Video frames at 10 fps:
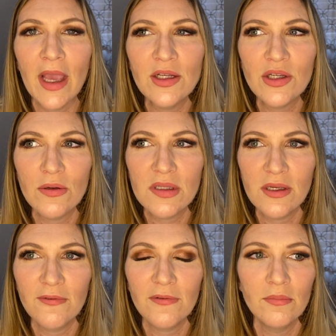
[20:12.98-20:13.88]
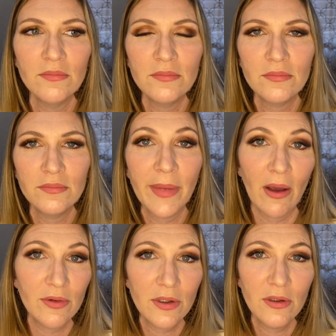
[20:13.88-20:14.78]
Joseph
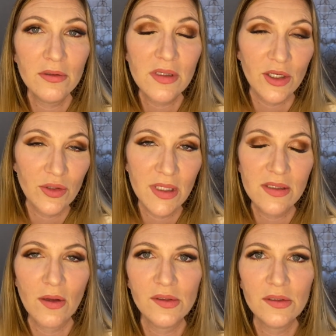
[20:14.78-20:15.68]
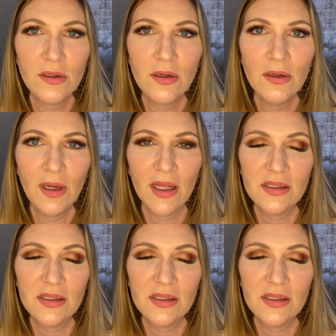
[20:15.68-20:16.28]
bound her, sexually assaulted her, as